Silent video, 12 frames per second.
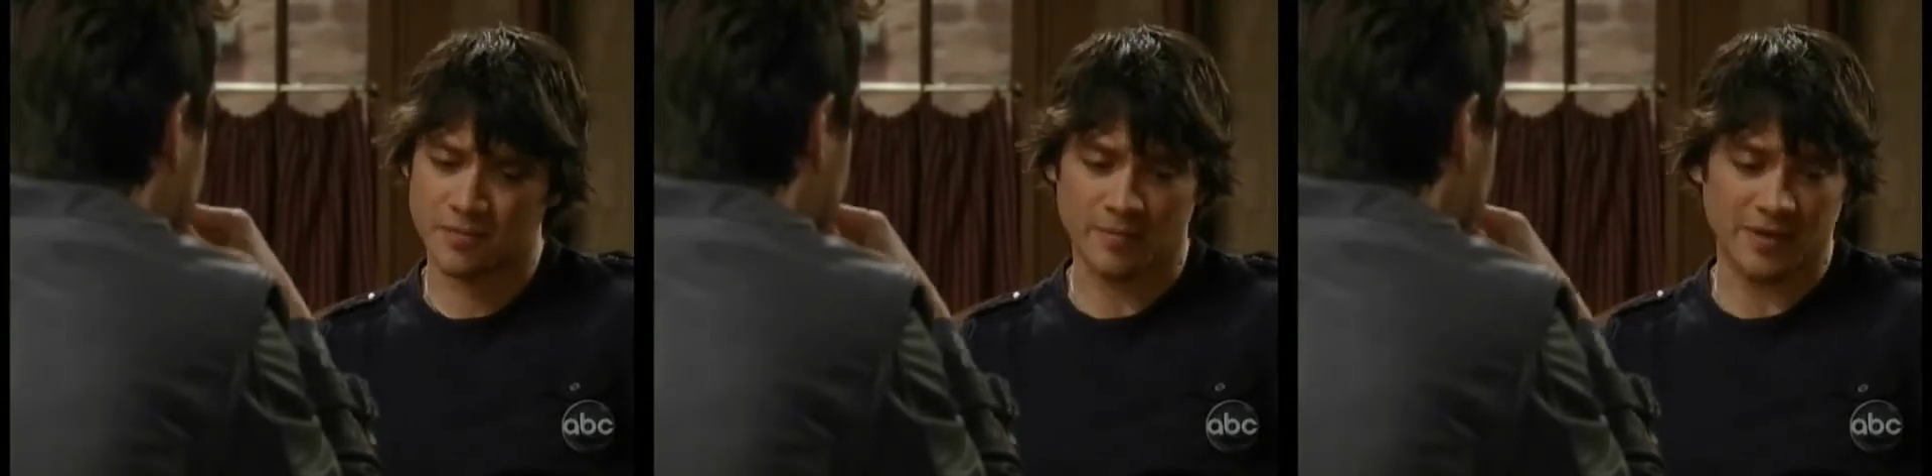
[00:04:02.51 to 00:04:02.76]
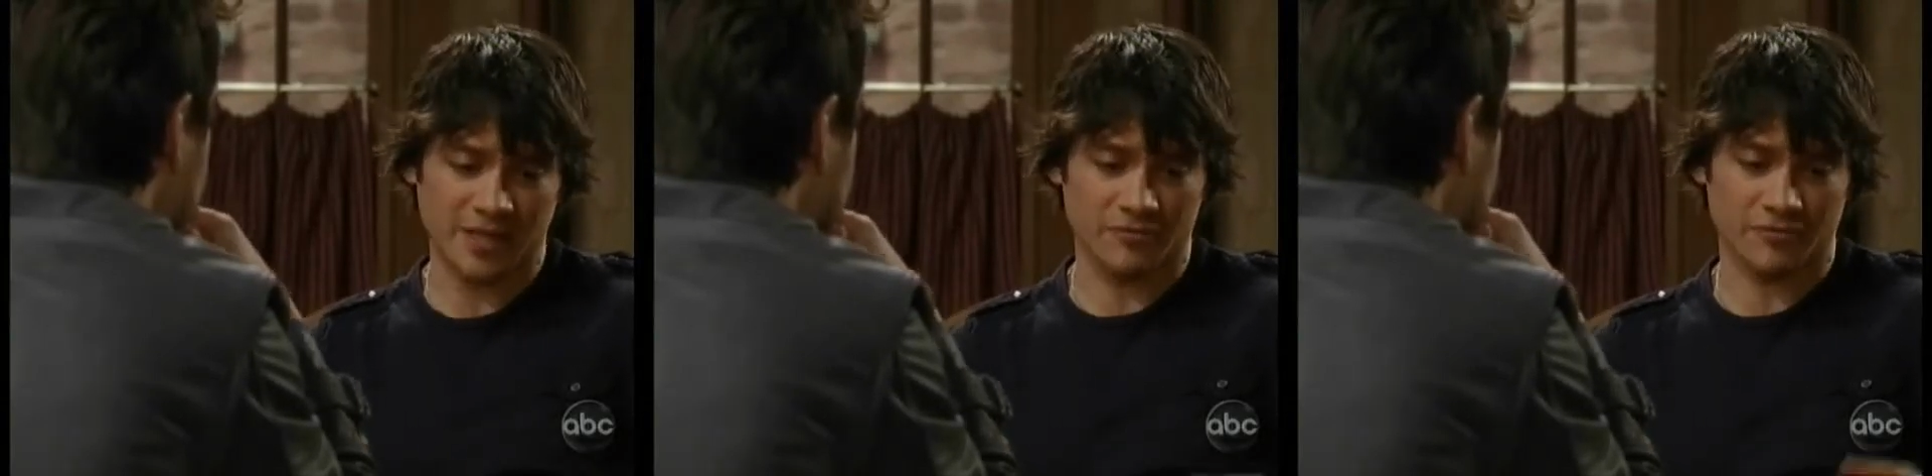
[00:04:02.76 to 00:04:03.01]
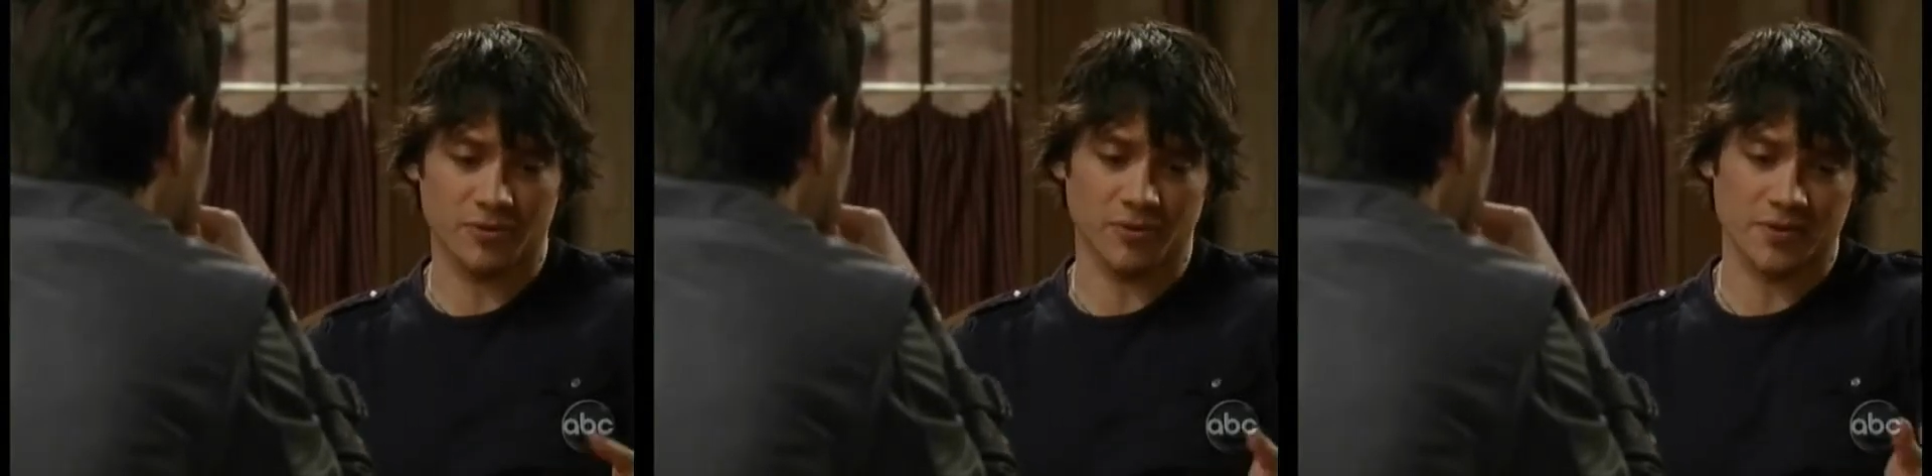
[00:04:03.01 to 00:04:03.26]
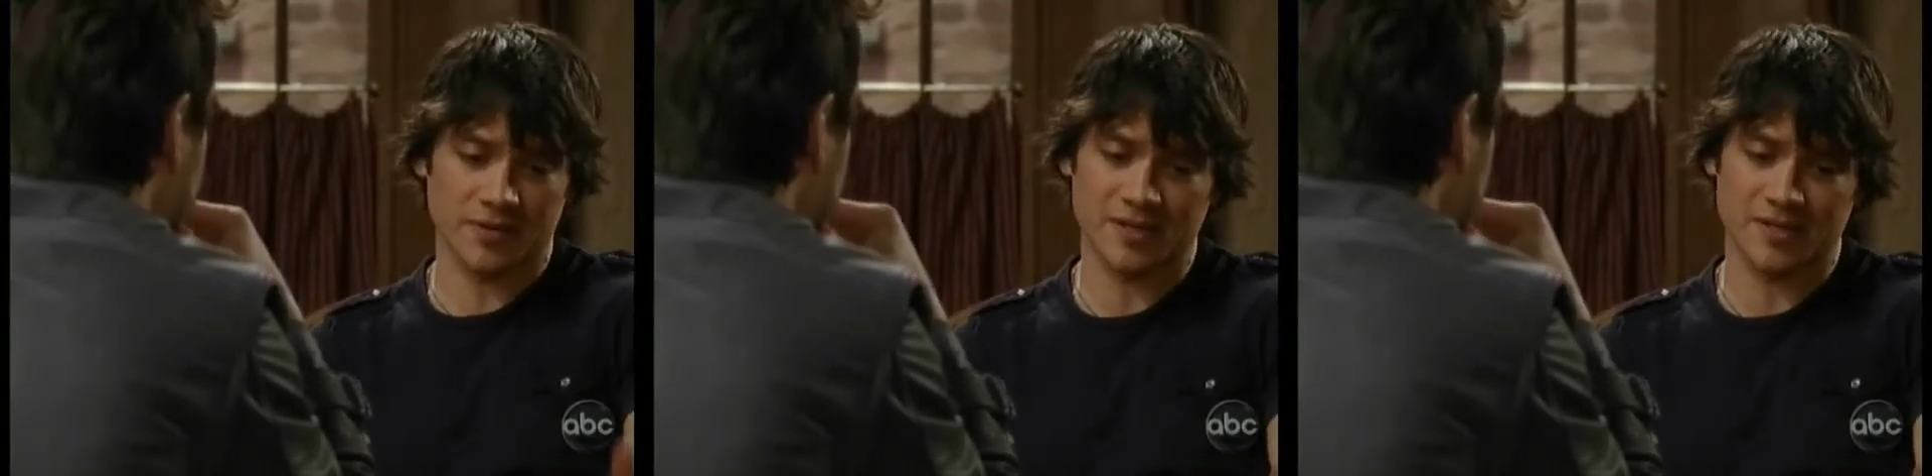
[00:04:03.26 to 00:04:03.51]
I mean, Kiefer, the only
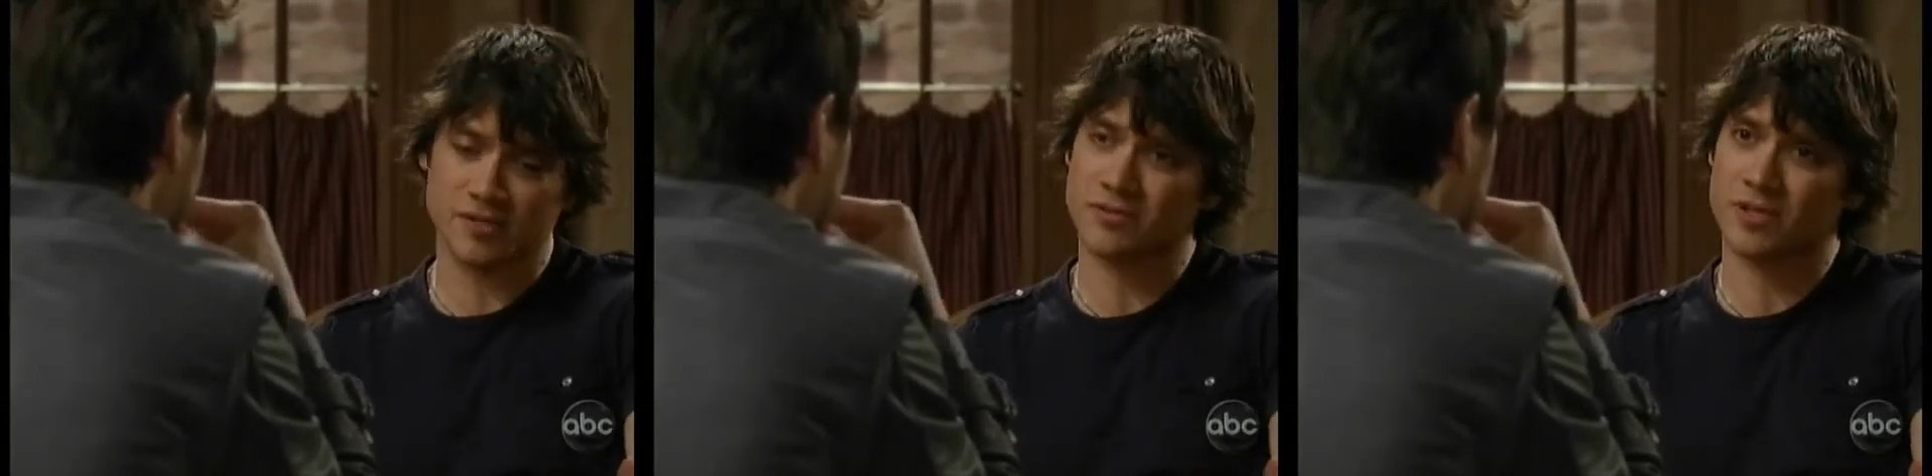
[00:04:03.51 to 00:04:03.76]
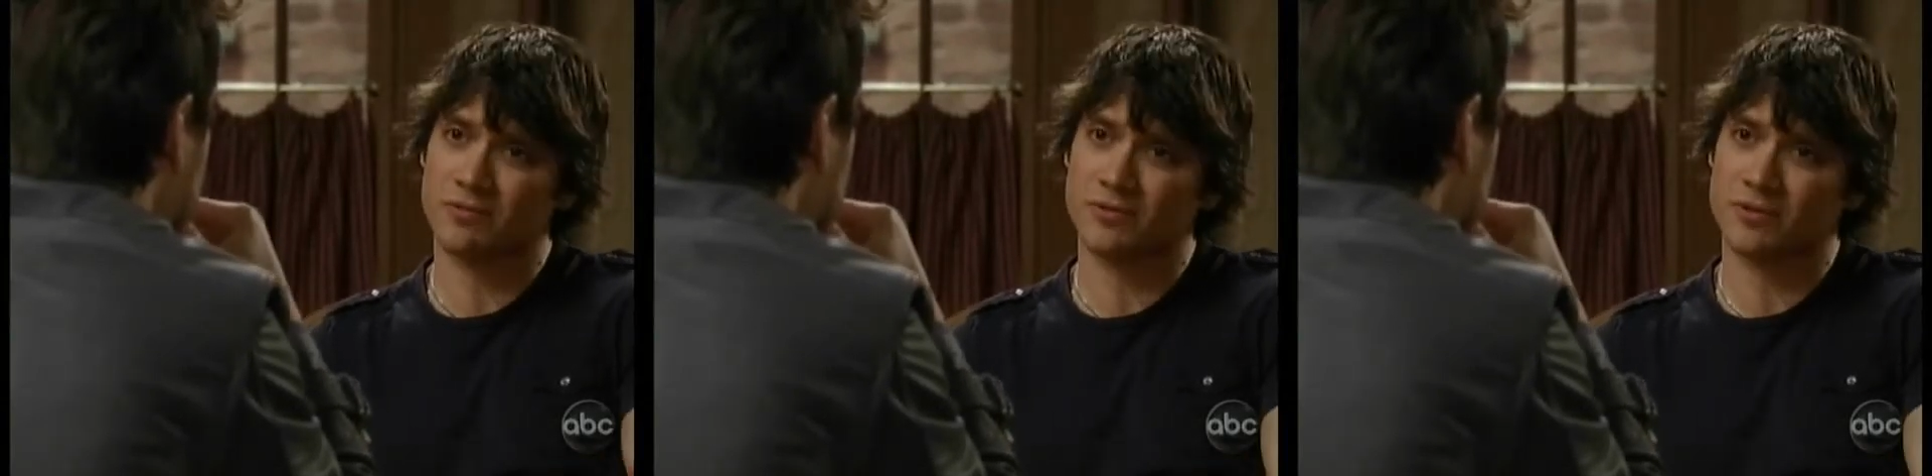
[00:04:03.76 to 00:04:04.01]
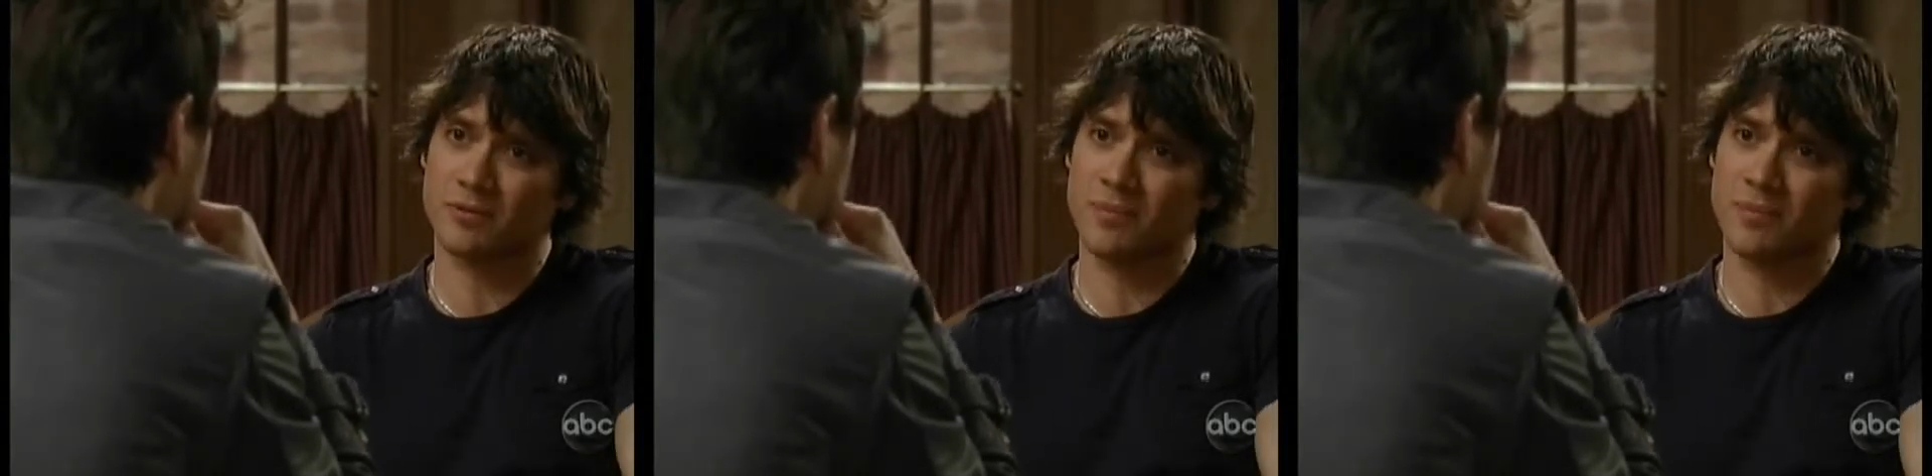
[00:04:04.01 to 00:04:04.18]
thing he's ever suffered are